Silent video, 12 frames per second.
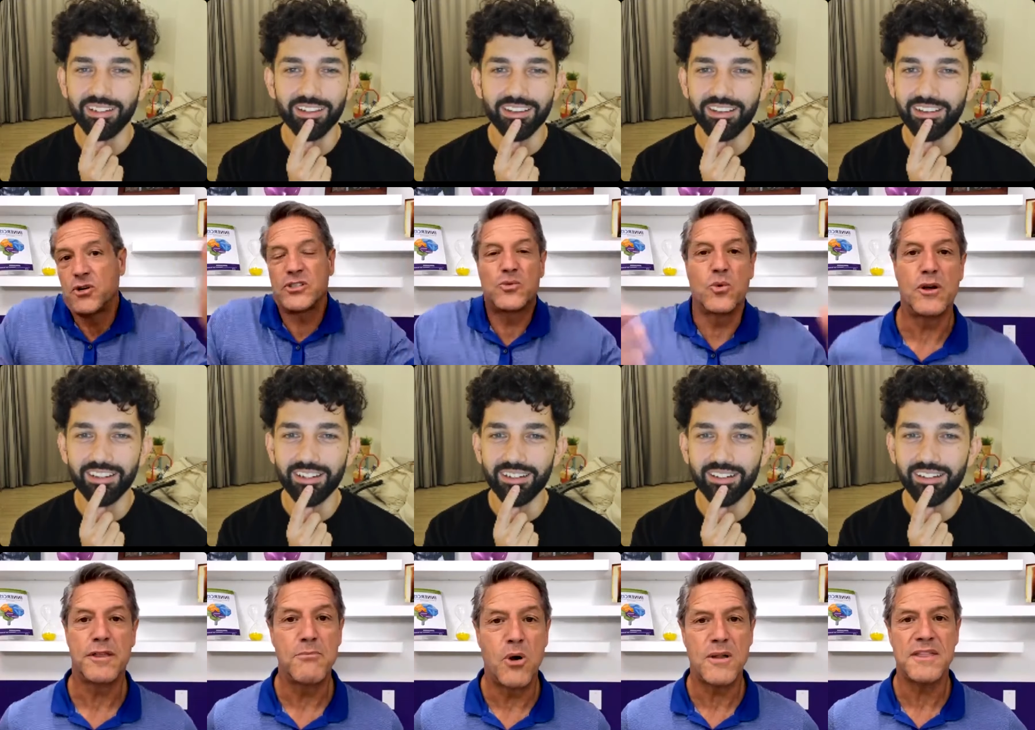Speaker 1: it's worth
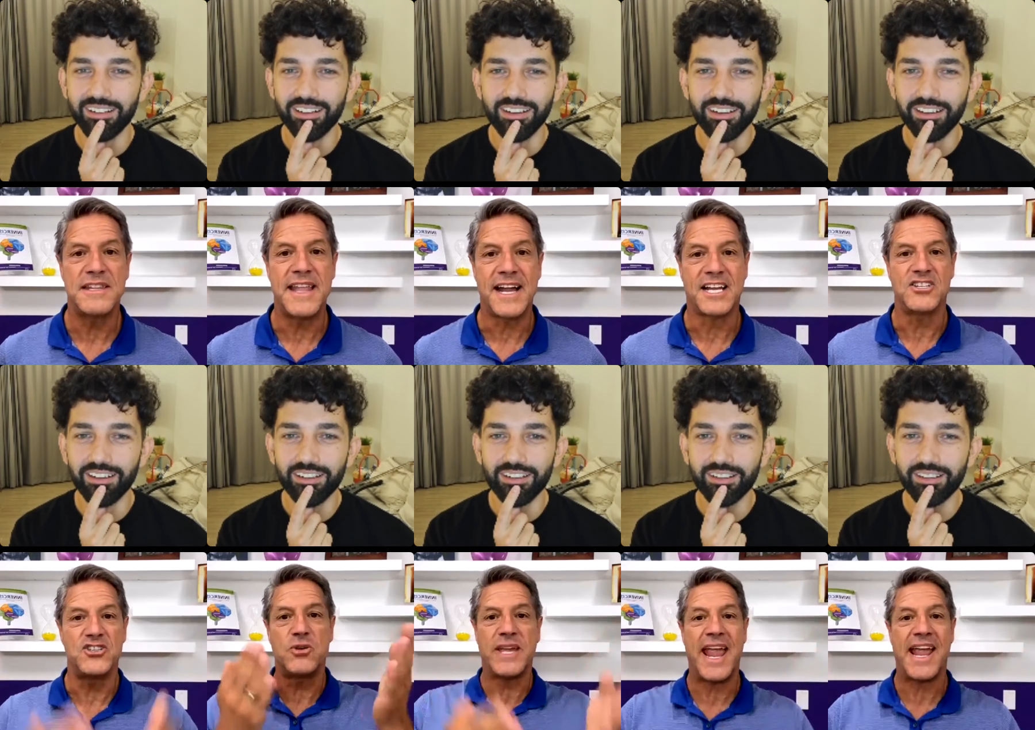more than that because you
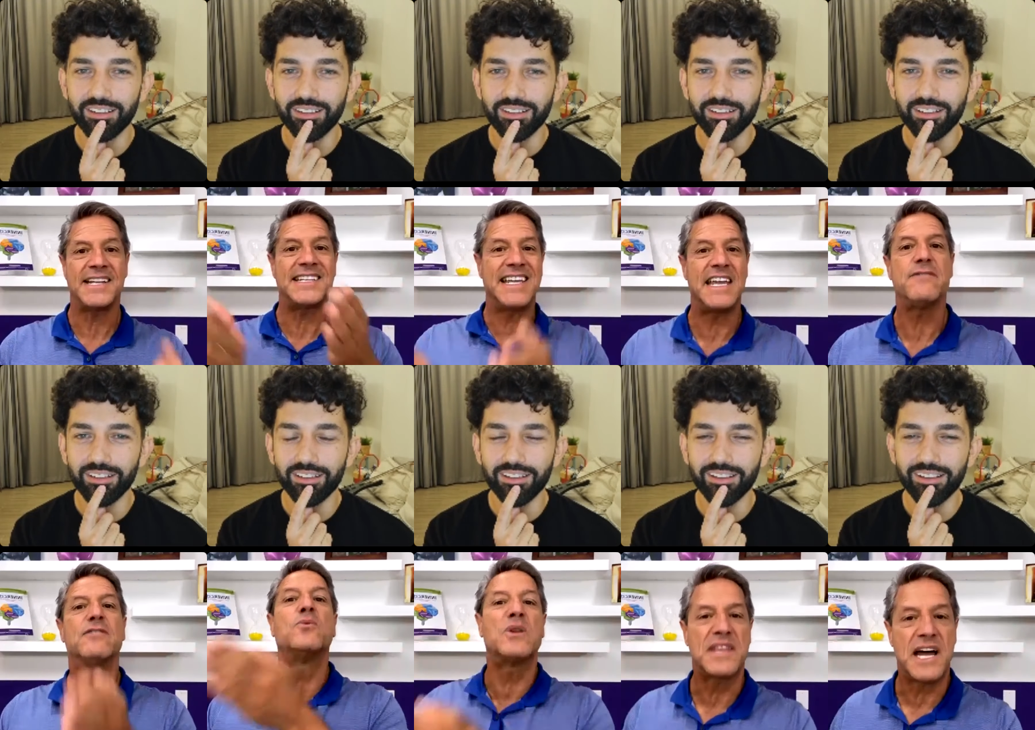can't even
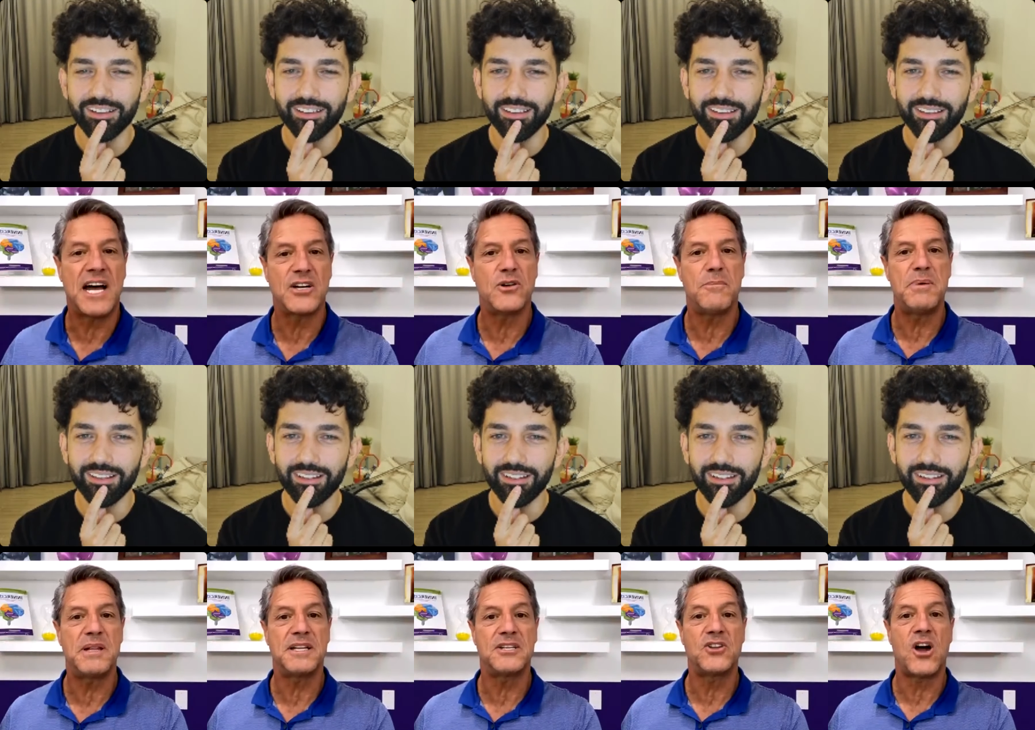with a $100
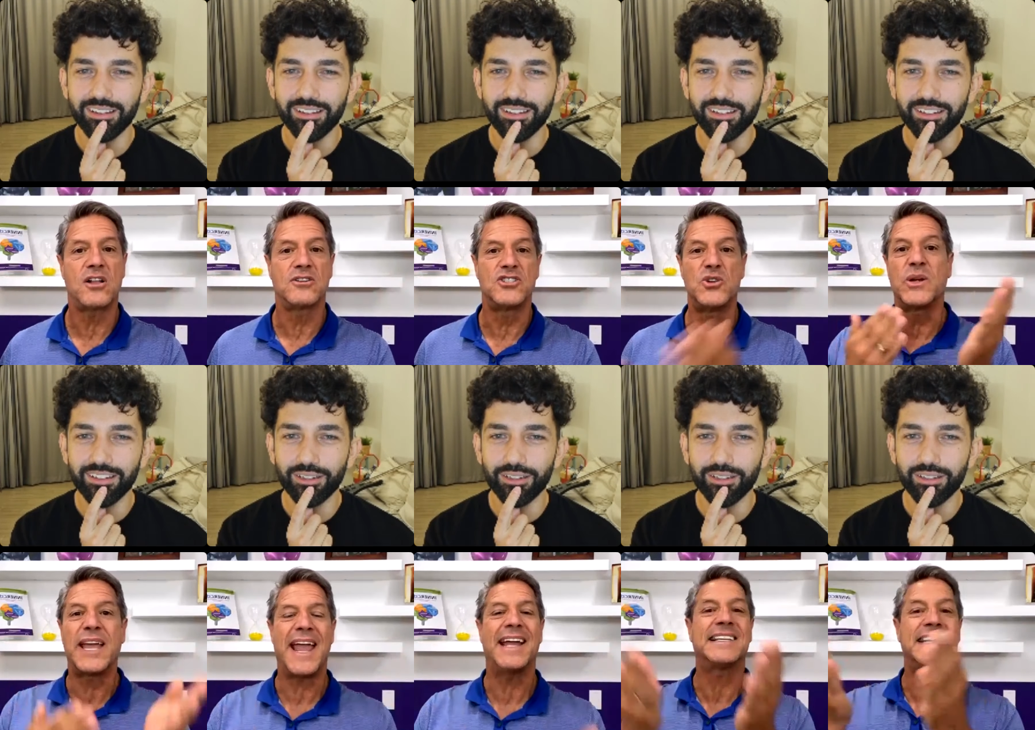billion, you
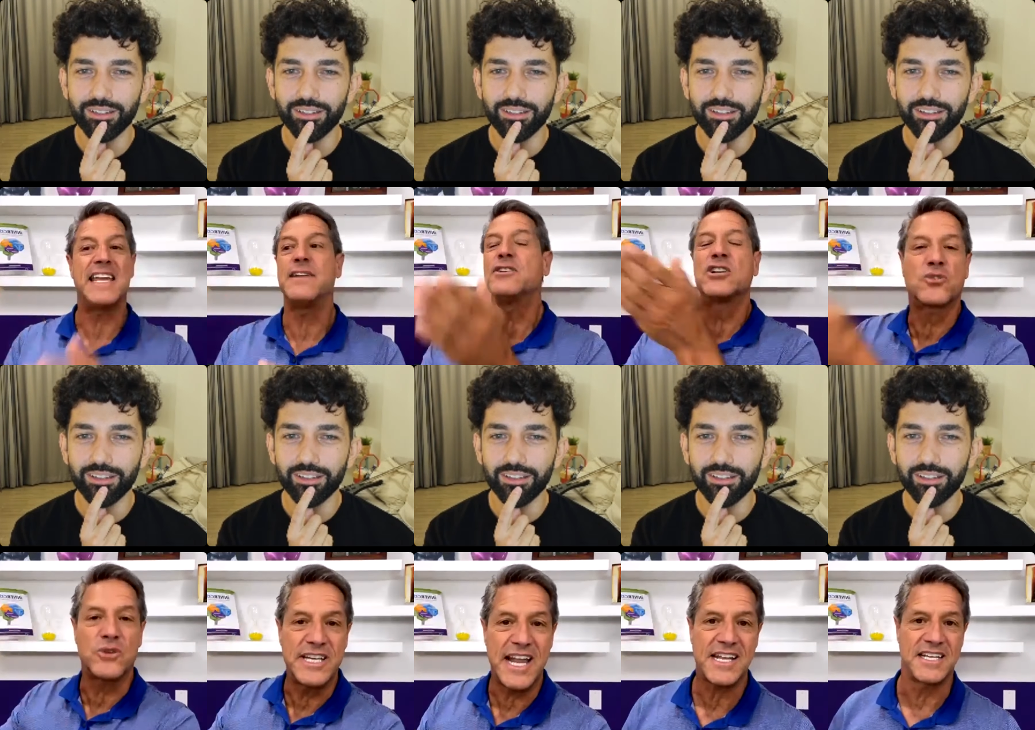can't even
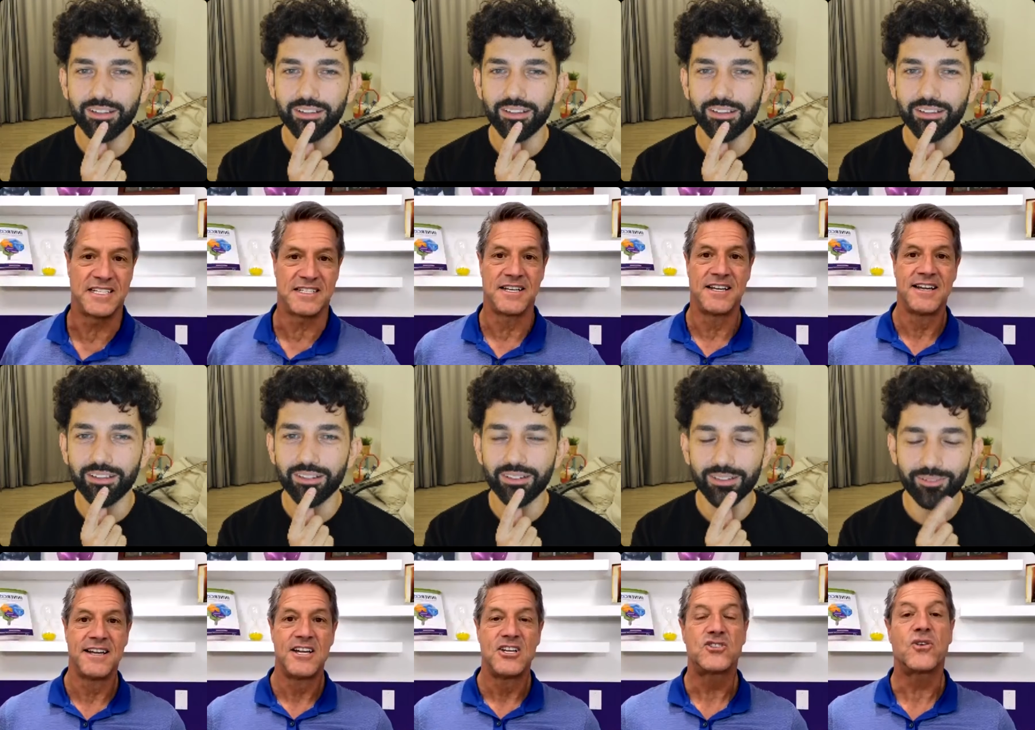create it.
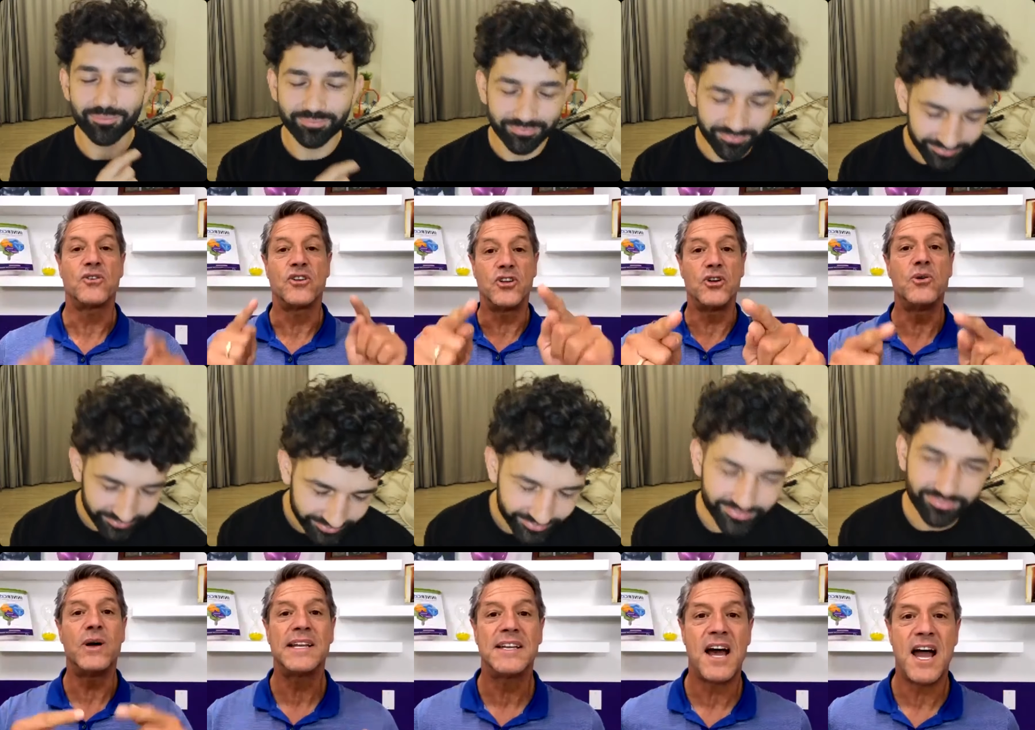So you
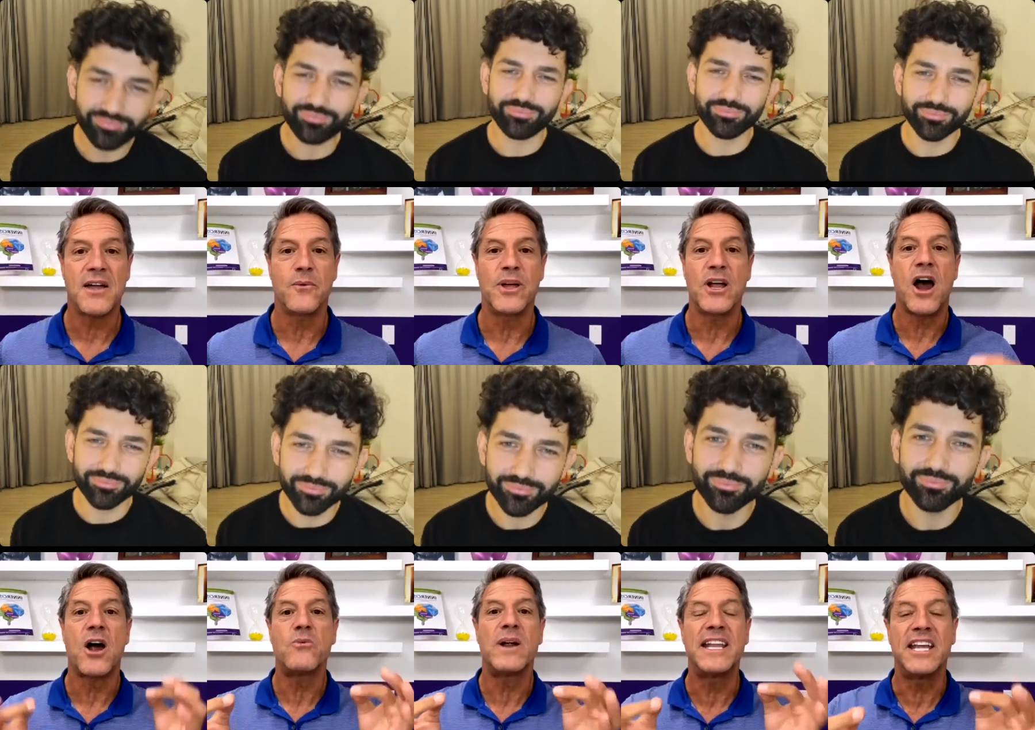and I, we
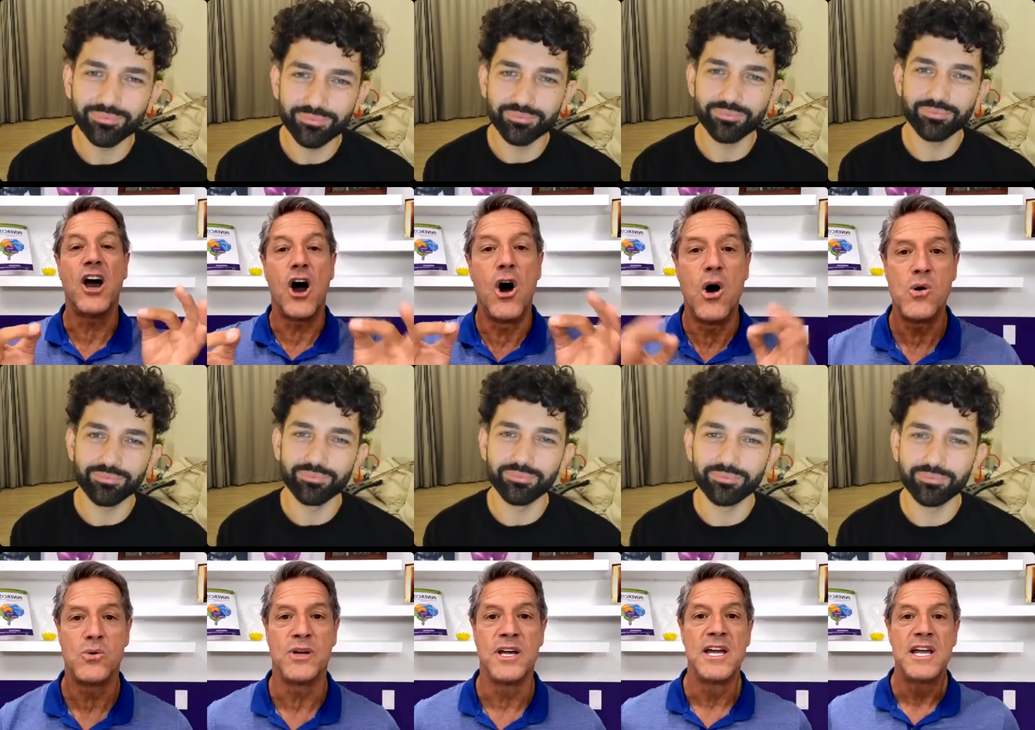already
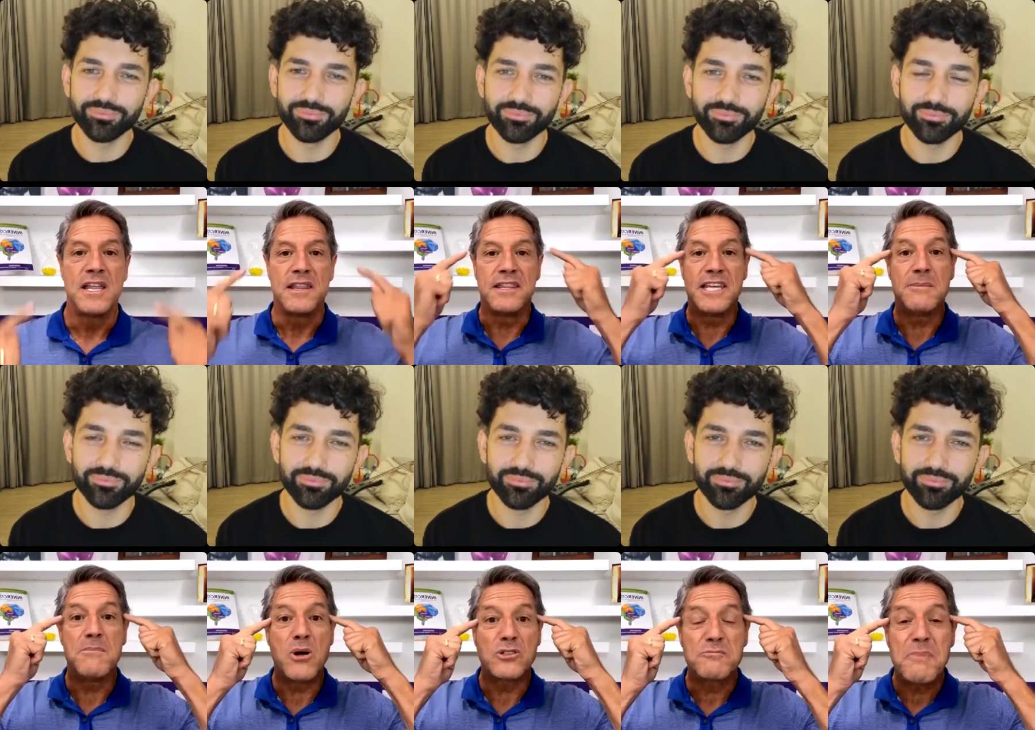own the
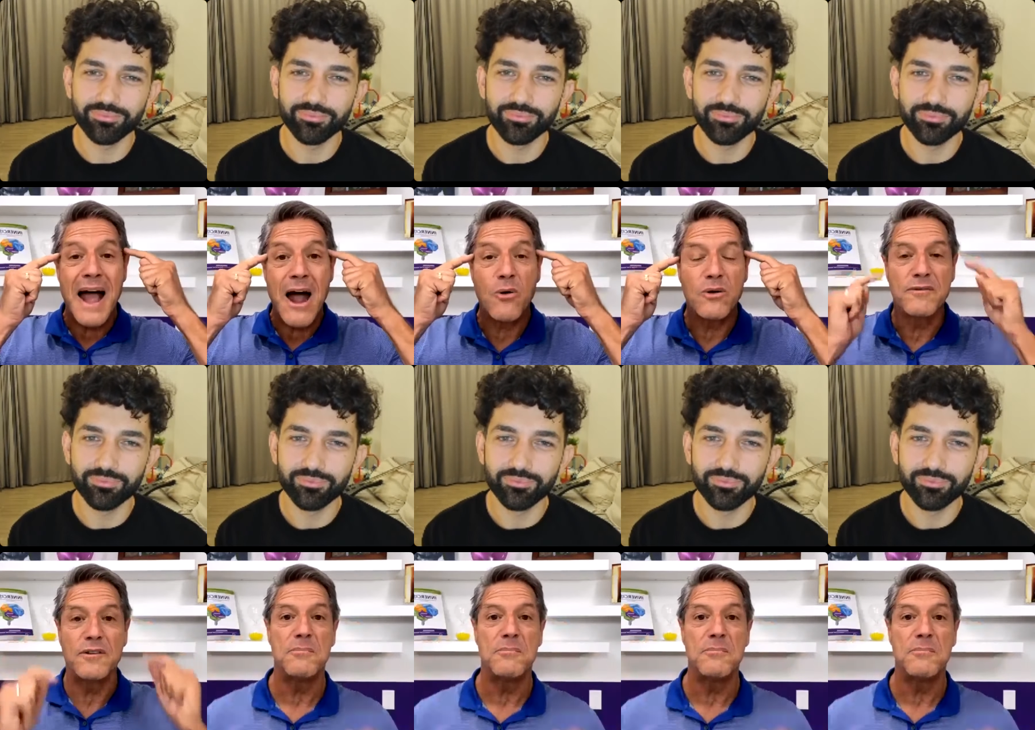most powerful